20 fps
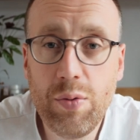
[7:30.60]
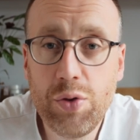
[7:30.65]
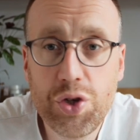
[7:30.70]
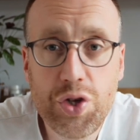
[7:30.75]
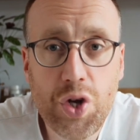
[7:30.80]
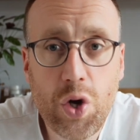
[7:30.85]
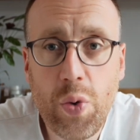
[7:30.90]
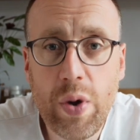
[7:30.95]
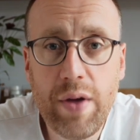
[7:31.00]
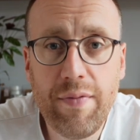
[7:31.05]
just
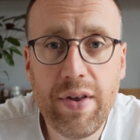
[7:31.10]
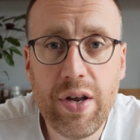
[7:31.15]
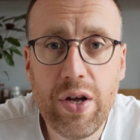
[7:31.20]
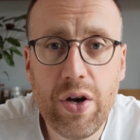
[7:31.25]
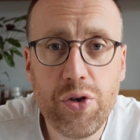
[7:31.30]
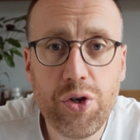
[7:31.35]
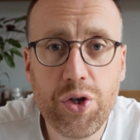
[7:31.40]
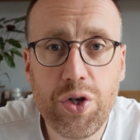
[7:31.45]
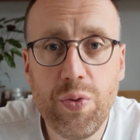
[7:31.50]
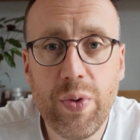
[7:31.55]
a quick
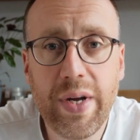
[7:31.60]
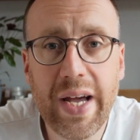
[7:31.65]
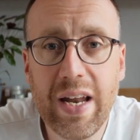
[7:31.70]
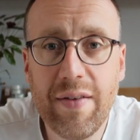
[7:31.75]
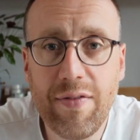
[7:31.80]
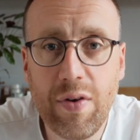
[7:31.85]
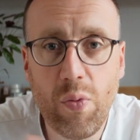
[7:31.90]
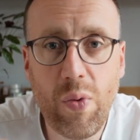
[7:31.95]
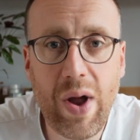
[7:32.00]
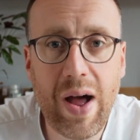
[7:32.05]
video, just to kind
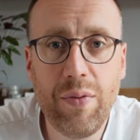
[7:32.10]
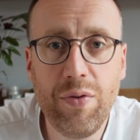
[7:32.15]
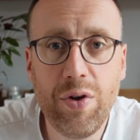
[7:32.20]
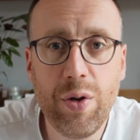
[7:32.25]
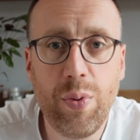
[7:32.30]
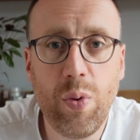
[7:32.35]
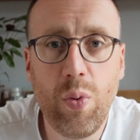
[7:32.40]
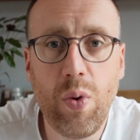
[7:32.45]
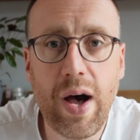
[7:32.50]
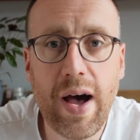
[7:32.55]
of a
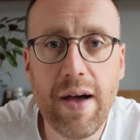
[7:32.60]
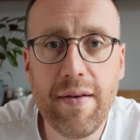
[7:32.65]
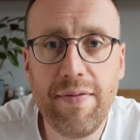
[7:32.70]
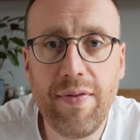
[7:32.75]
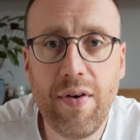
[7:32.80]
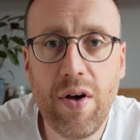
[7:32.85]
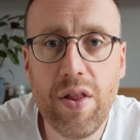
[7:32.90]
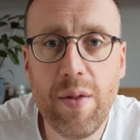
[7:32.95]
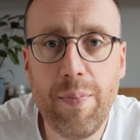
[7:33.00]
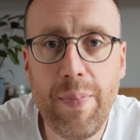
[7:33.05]
roundup of what I
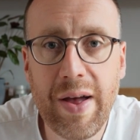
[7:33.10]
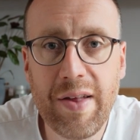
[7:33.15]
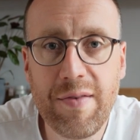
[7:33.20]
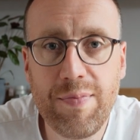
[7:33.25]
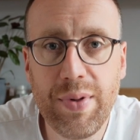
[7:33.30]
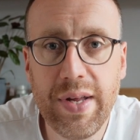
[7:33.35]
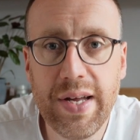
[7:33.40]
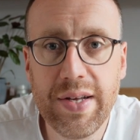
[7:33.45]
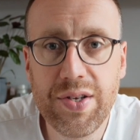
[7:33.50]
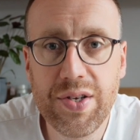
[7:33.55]
thought the best
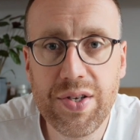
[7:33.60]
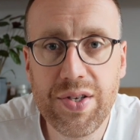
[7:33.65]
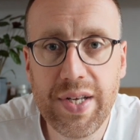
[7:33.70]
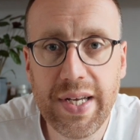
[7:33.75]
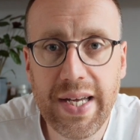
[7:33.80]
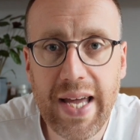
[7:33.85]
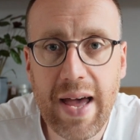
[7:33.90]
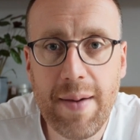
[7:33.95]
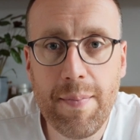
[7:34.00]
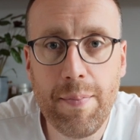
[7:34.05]
places to
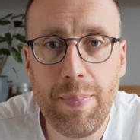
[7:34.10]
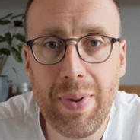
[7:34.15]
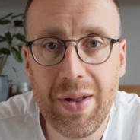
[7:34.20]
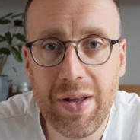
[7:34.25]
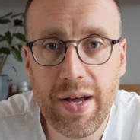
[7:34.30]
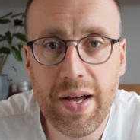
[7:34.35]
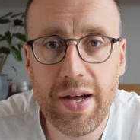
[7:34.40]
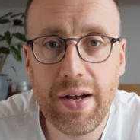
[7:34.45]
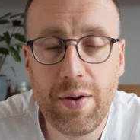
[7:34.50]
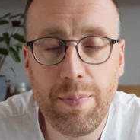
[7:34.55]
get
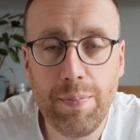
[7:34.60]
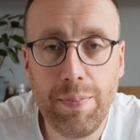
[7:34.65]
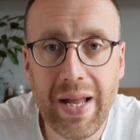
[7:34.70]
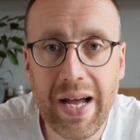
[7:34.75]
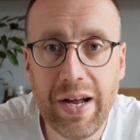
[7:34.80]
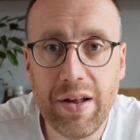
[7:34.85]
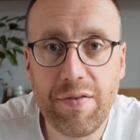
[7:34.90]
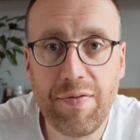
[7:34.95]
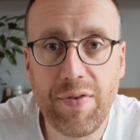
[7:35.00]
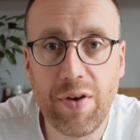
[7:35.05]

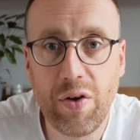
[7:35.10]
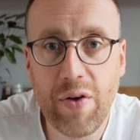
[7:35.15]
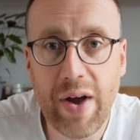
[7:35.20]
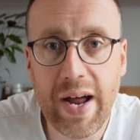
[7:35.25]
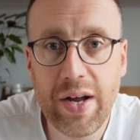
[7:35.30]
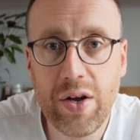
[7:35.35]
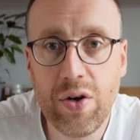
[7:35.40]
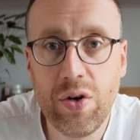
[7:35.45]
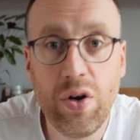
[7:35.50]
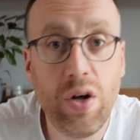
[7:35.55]
blanks for
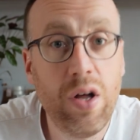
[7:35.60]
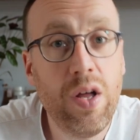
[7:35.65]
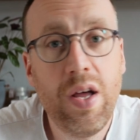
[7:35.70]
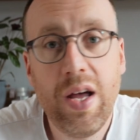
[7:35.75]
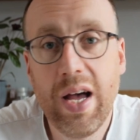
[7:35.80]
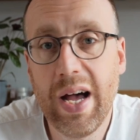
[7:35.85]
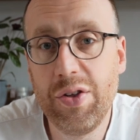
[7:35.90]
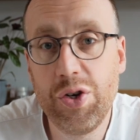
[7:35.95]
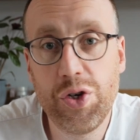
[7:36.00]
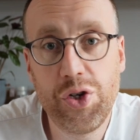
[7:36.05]
Cricut
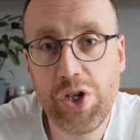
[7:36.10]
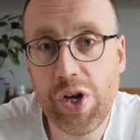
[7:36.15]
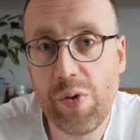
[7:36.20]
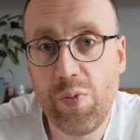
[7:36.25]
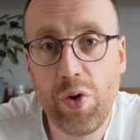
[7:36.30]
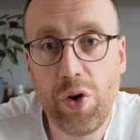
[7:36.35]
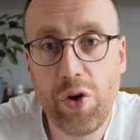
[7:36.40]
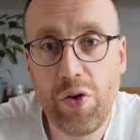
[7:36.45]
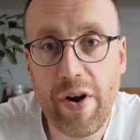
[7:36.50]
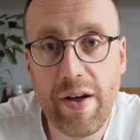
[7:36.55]
and just
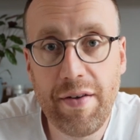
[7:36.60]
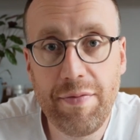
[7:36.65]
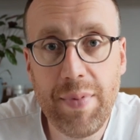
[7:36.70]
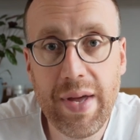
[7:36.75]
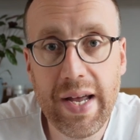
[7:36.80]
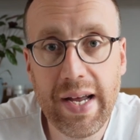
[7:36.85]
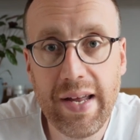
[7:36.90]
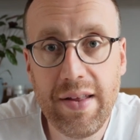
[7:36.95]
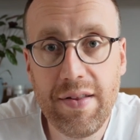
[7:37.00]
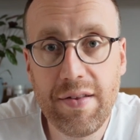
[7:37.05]
general craft
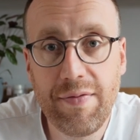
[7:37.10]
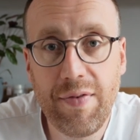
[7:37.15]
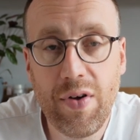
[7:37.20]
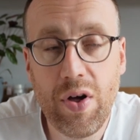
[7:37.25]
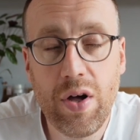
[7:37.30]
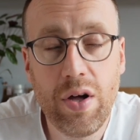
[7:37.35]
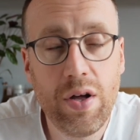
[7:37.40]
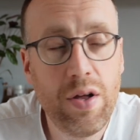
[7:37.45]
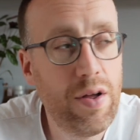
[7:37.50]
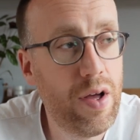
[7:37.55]
makings from.